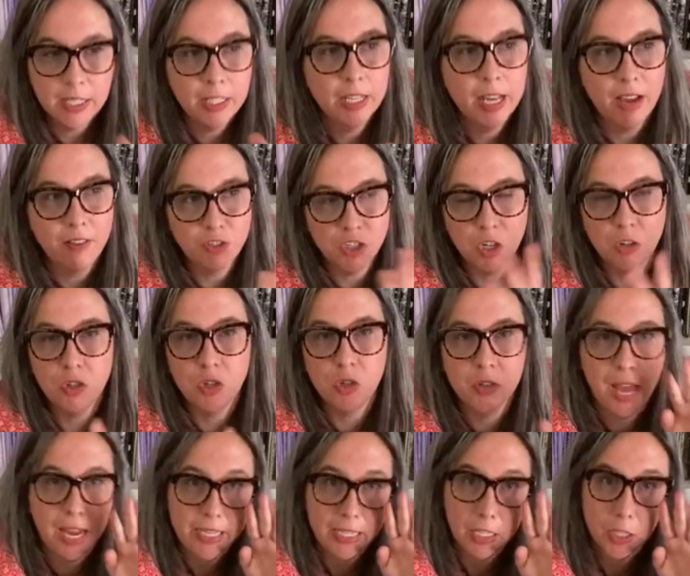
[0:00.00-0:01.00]
I've shown you,
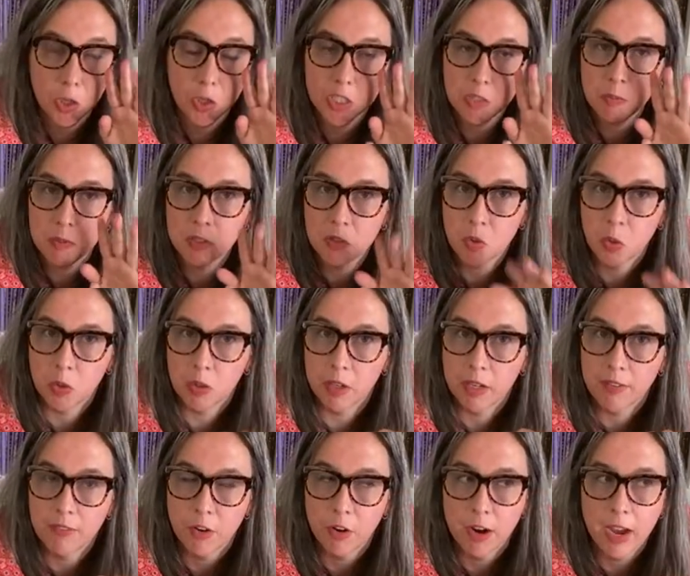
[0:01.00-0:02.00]
I did a Christmas tour
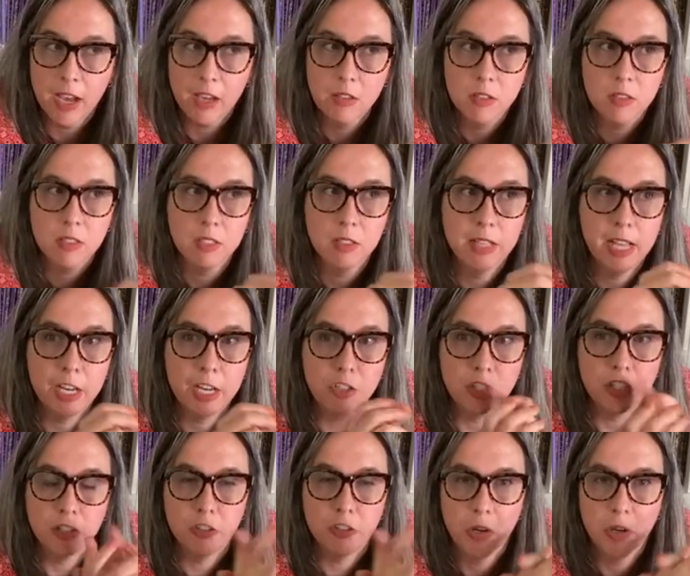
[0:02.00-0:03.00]
of her house last
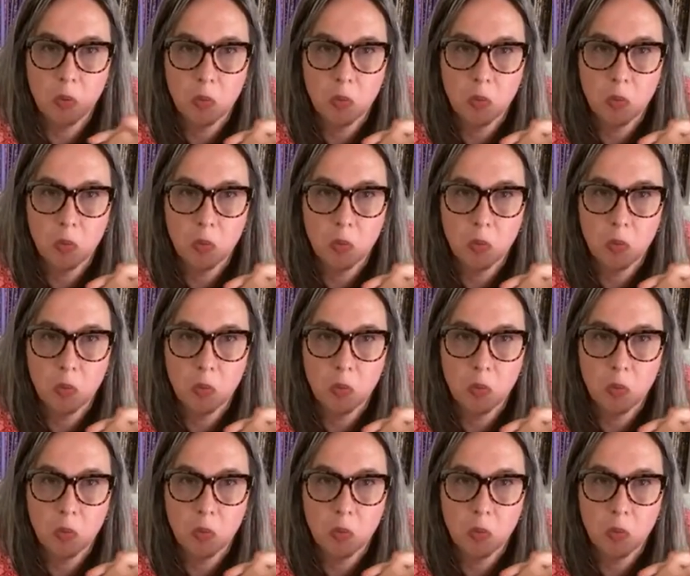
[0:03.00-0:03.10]
year during